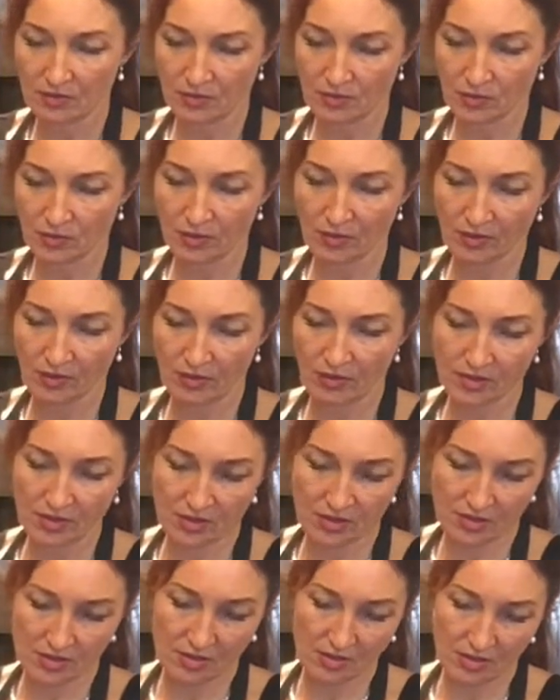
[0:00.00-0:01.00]
with
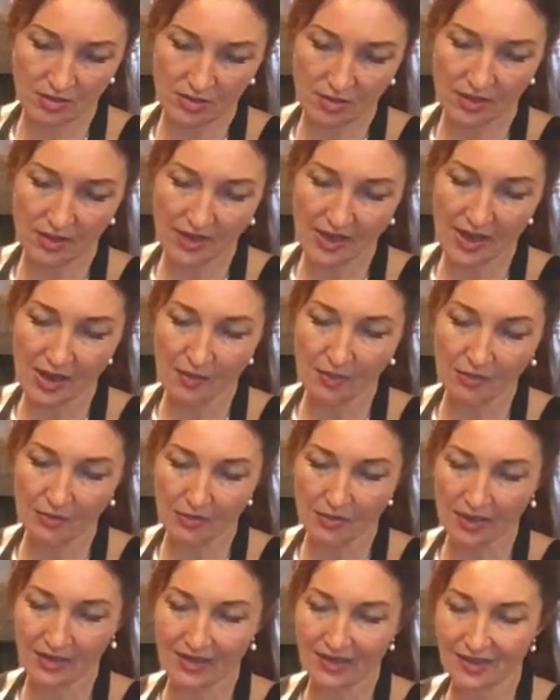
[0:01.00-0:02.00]
this lamb,
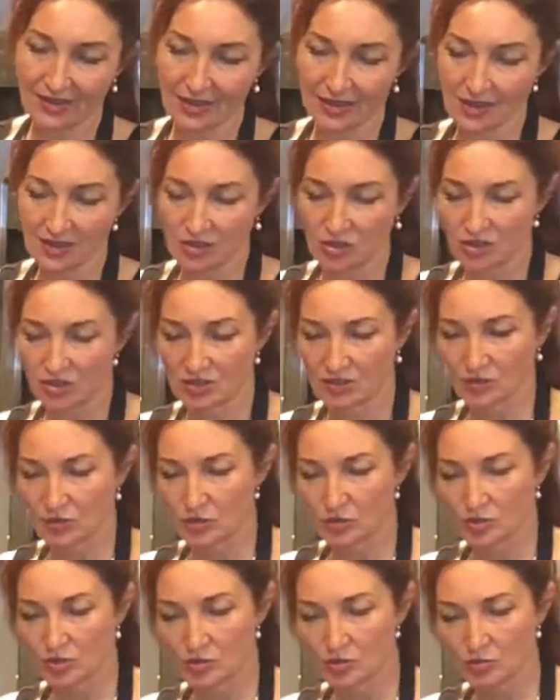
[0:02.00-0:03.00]
but I just
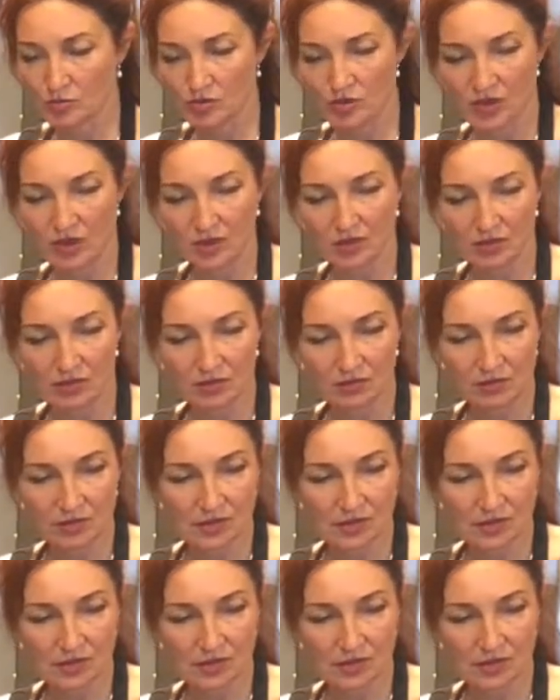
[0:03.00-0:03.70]
use turmeric and